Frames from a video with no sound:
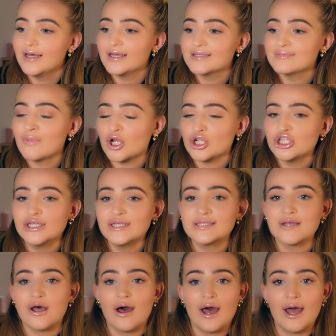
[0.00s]
as much
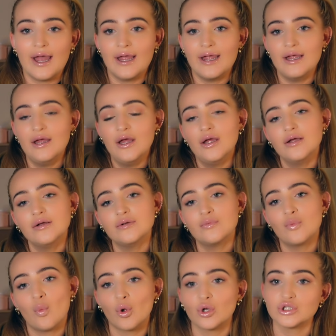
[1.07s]
as I
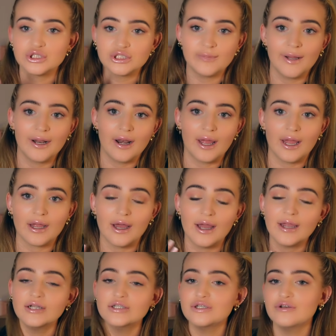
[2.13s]
want to be like, I
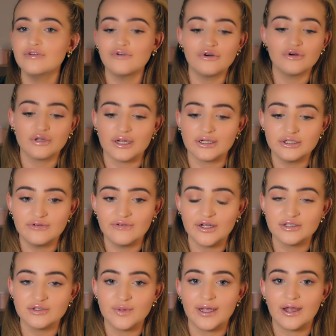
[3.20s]
can do two
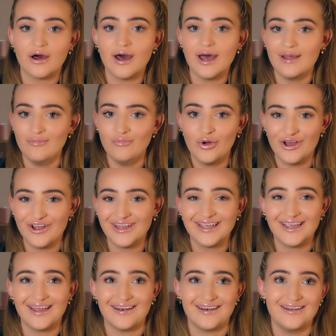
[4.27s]
videos a week, I'm
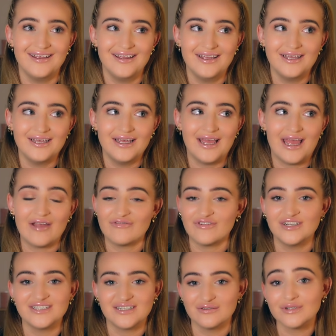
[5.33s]
working
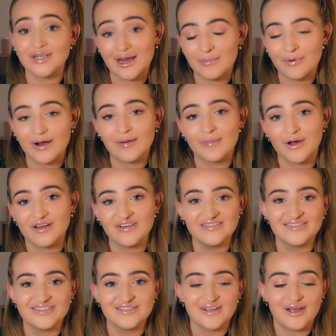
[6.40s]
every single day pretty
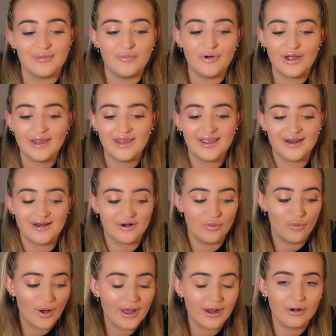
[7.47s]
much. I'm working
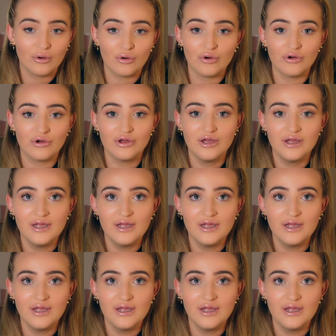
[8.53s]
quite a lot